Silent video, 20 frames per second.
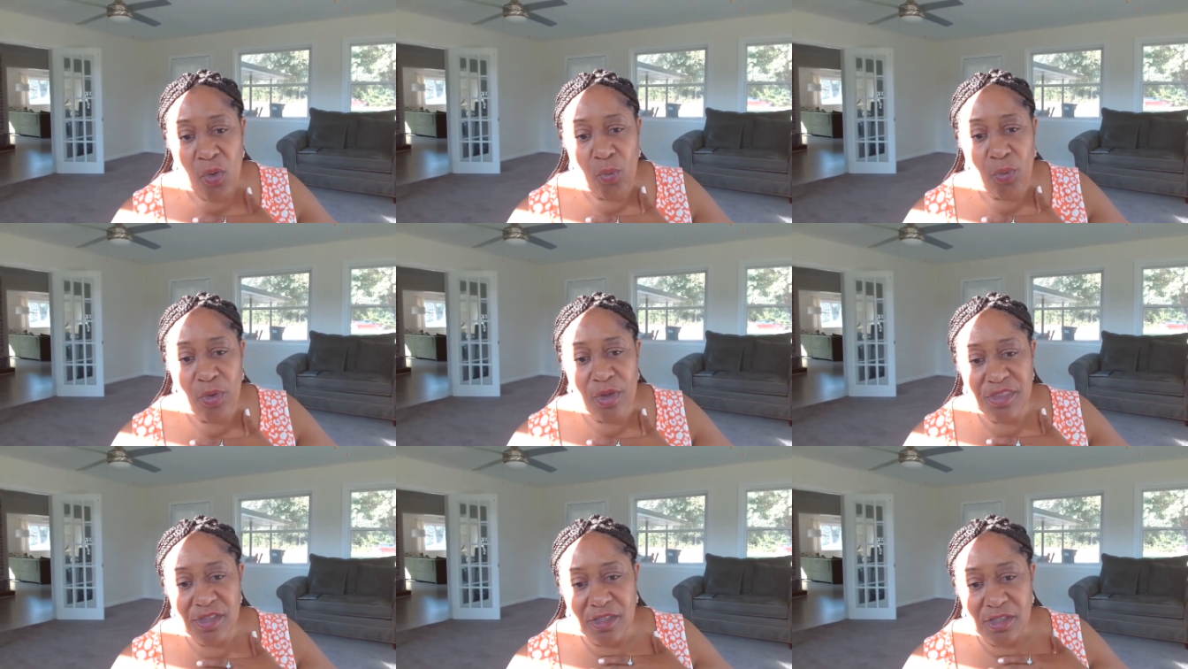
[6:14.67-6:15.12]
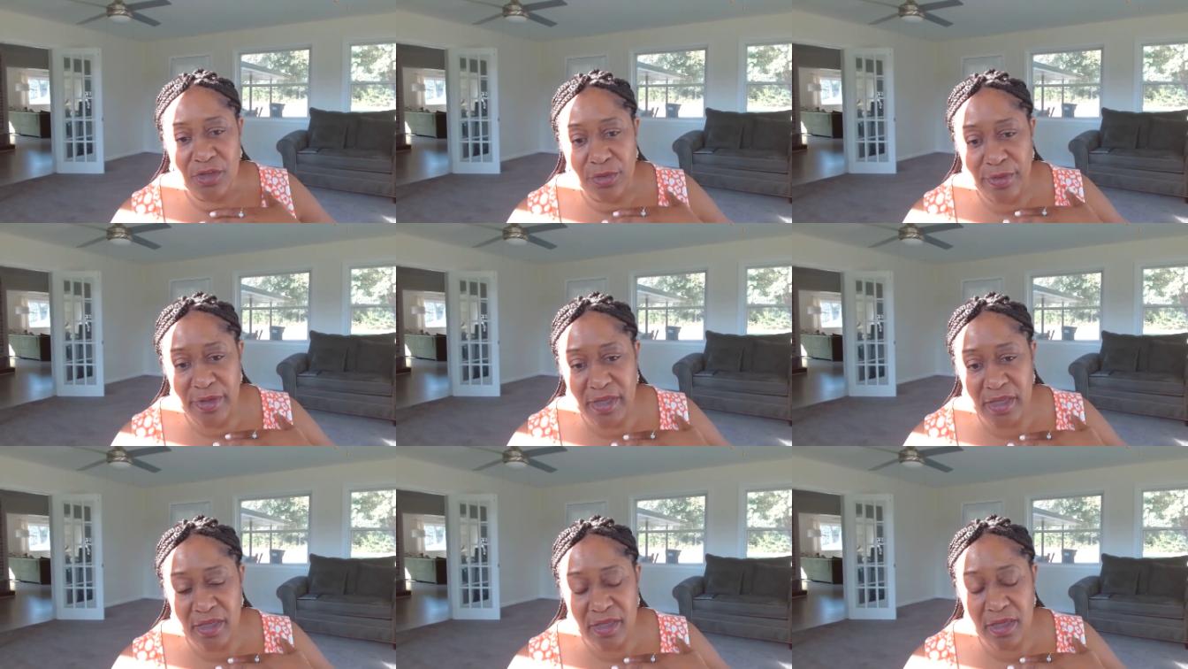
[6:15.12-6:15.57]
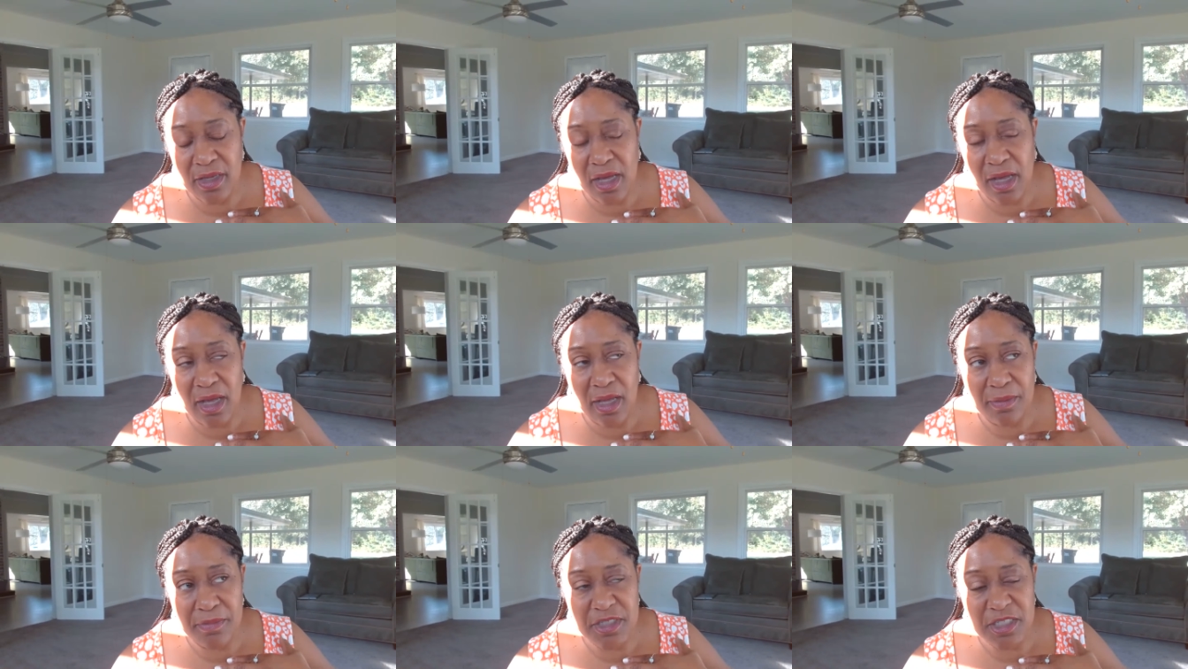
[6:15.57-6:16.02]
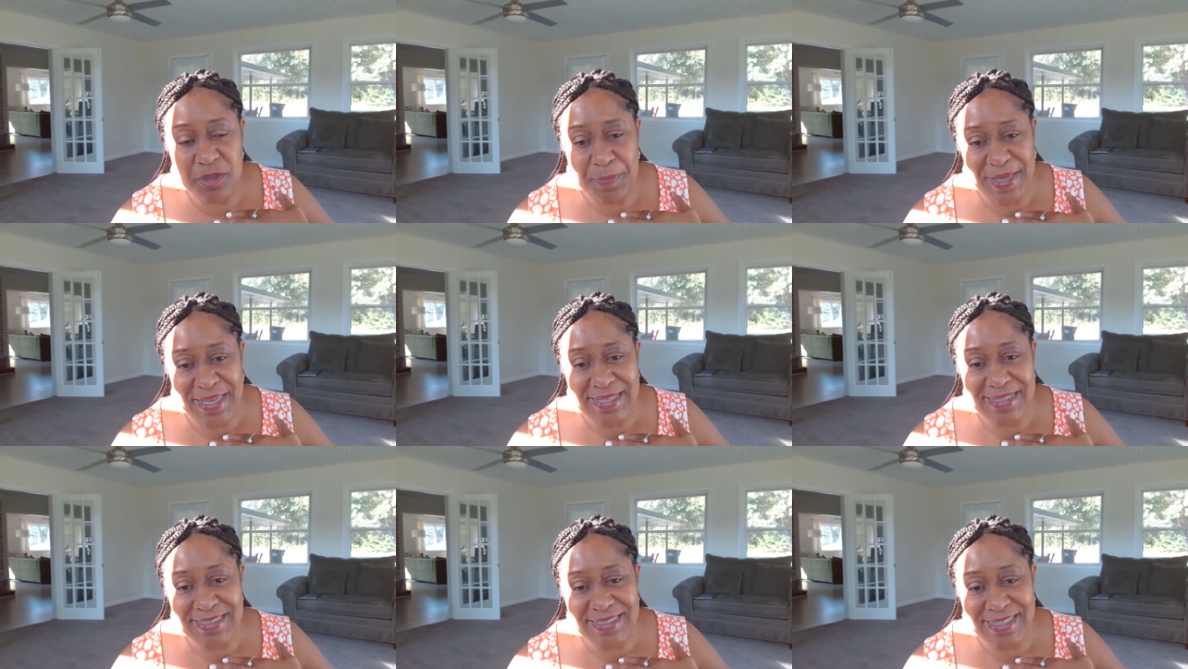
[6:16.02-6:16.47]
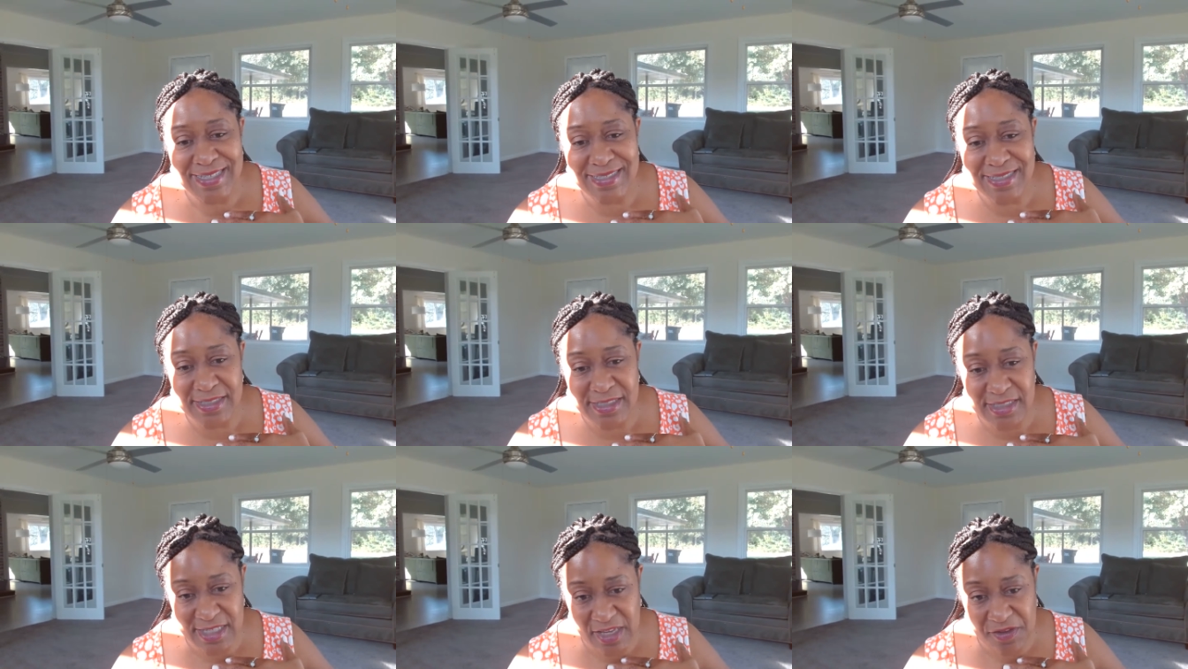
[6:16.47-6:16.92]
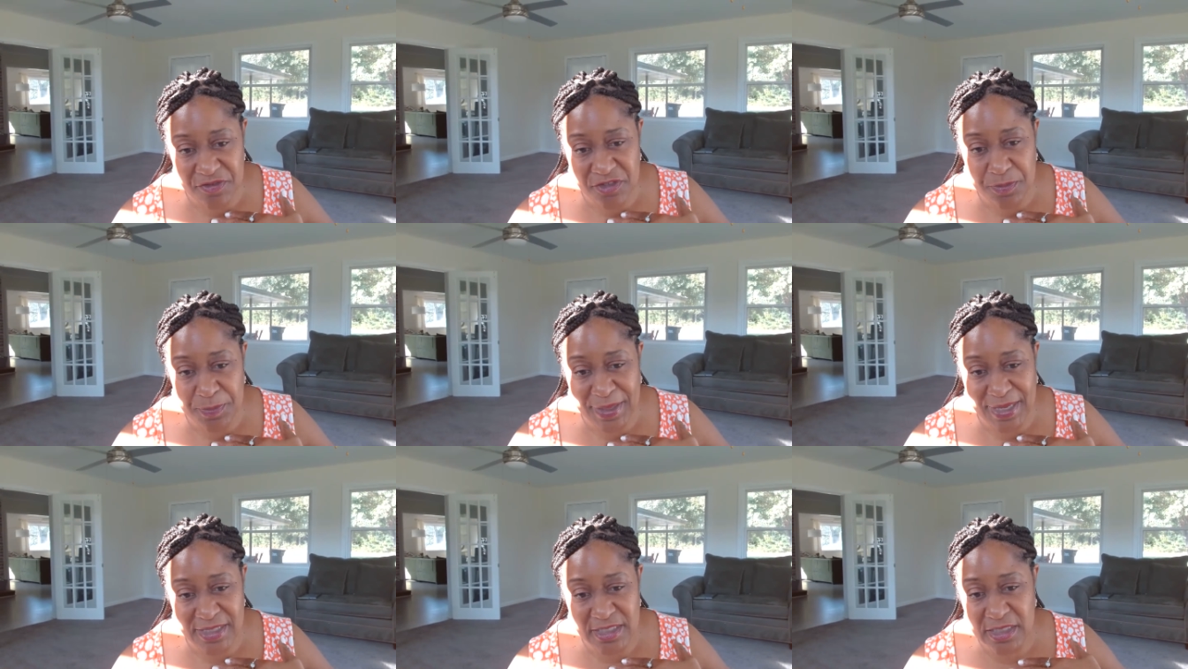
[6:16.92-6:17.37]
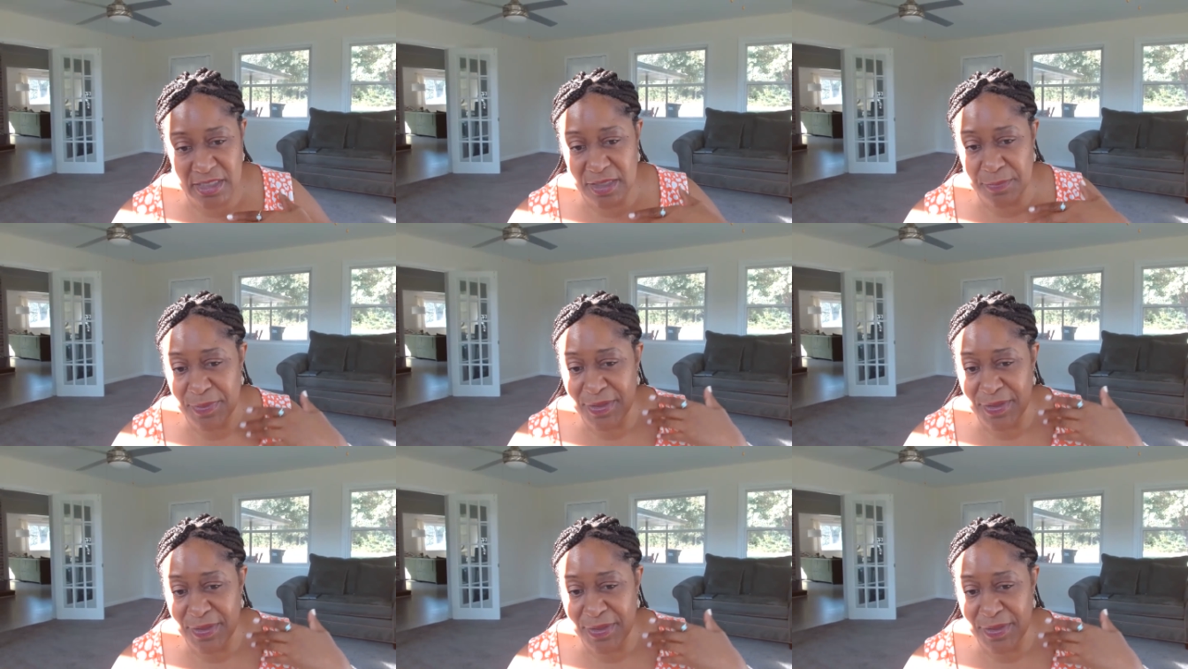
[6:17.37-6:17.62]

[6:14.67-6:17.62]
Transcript: where the learning space is a safe space,